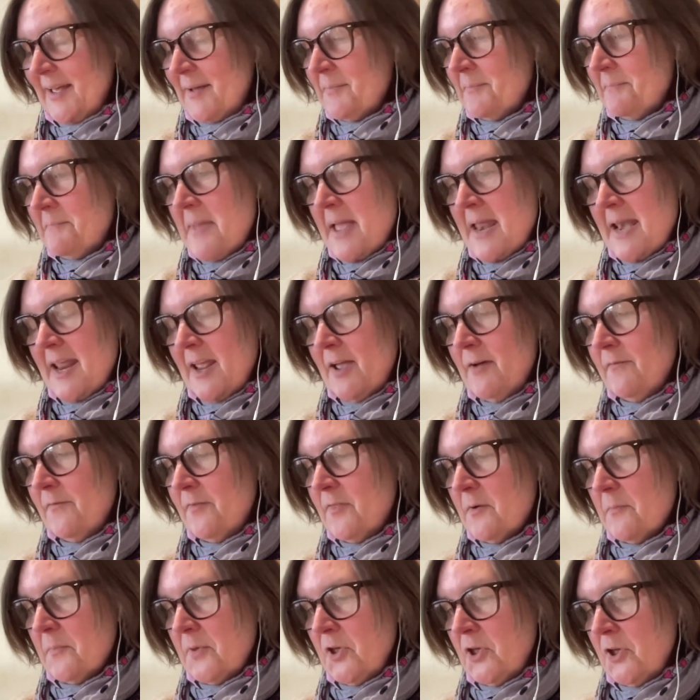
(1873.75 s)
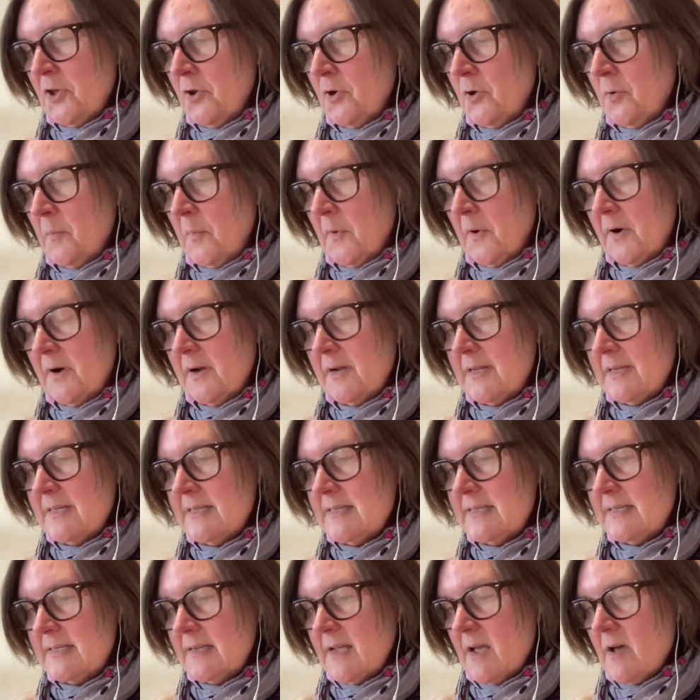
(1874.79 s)
many of them
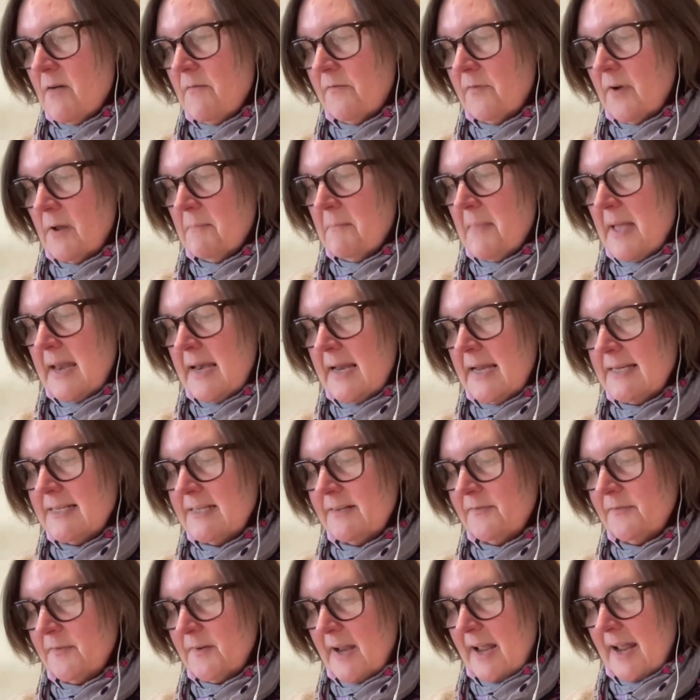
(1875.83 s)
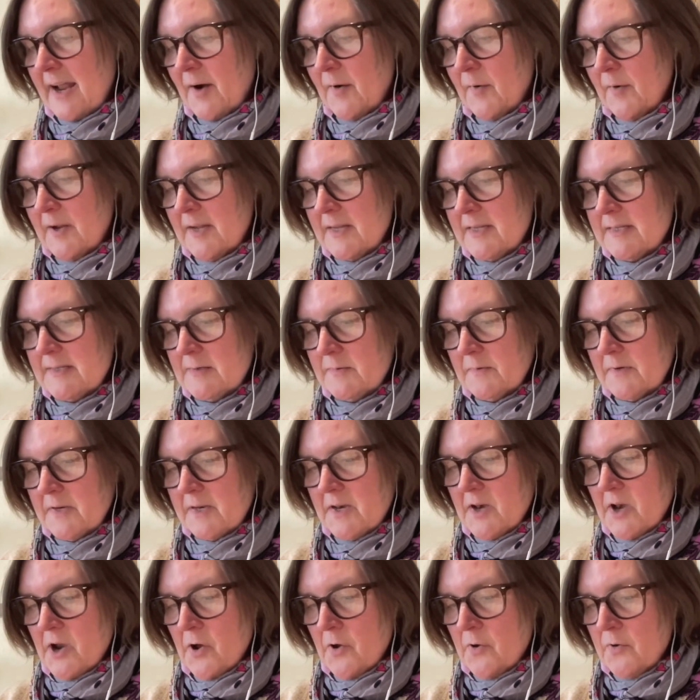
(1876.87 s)
humorous, covering many different areas.
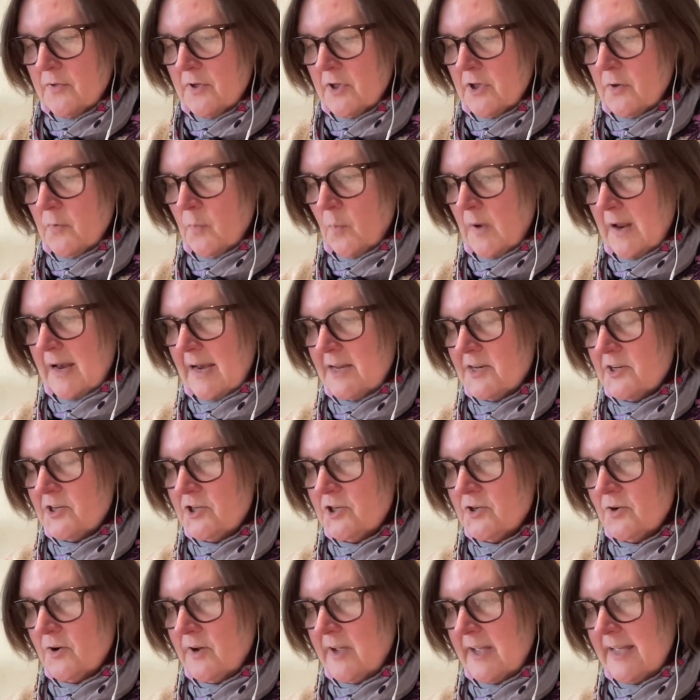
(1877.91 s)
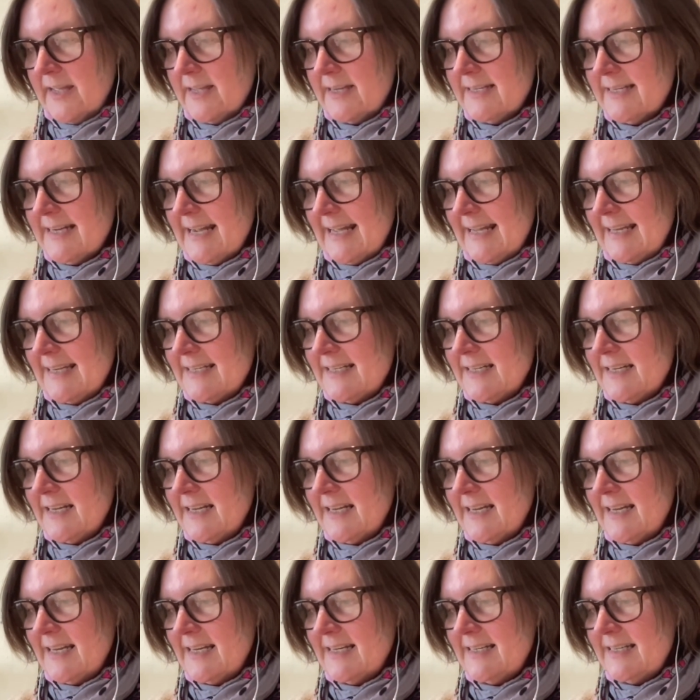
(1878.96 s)
Know that you will enjoy it. And
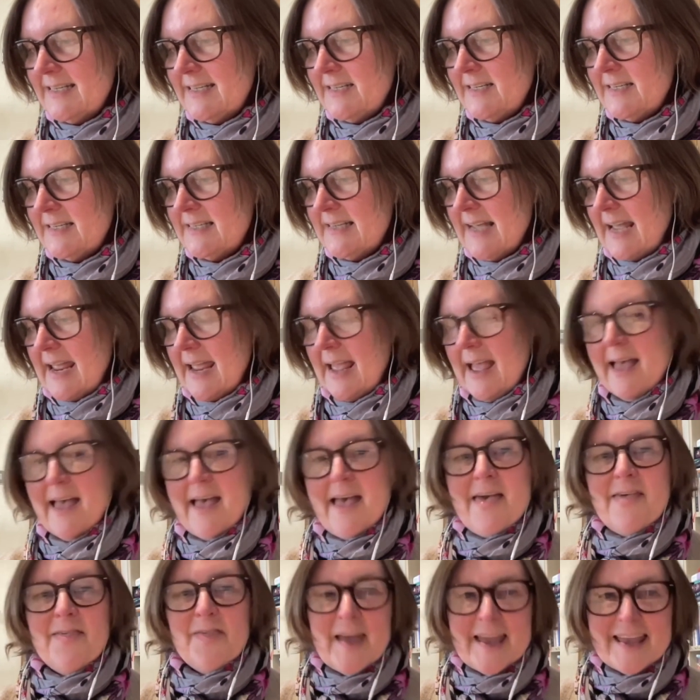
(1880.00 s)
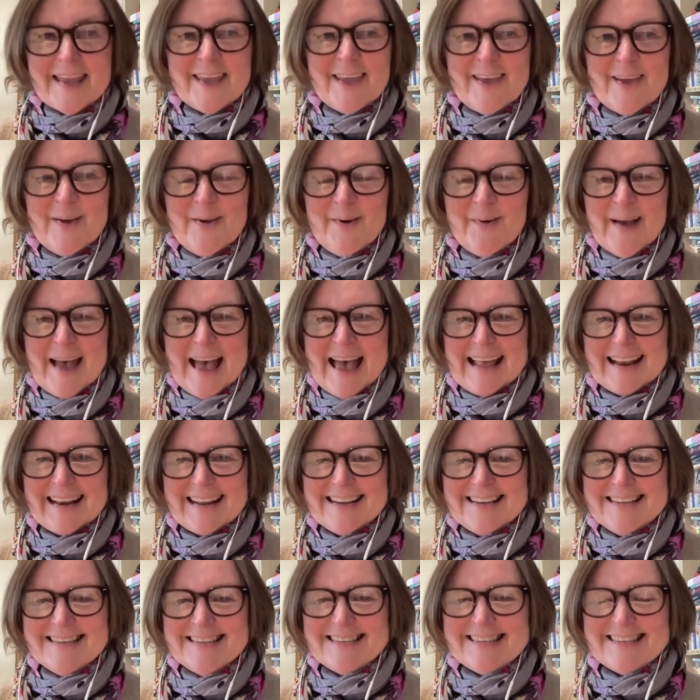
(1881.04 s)
to say thank you,
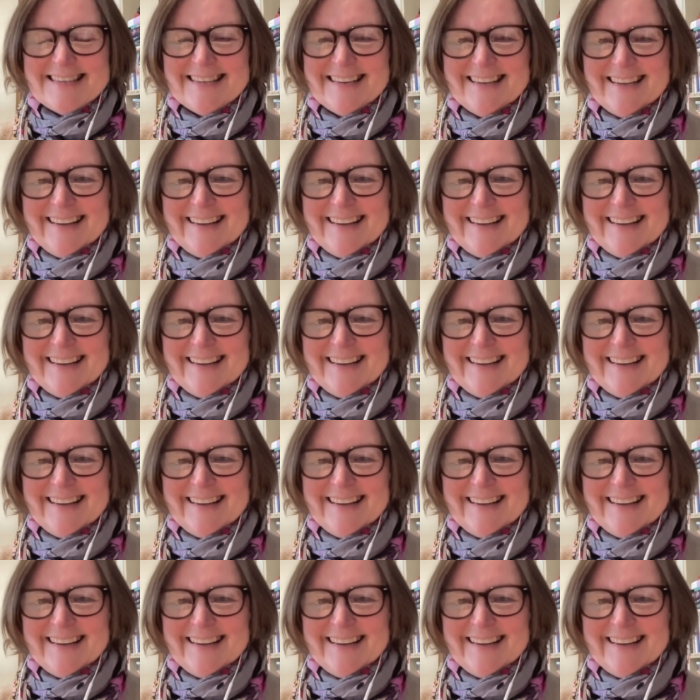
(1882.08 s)
Alice.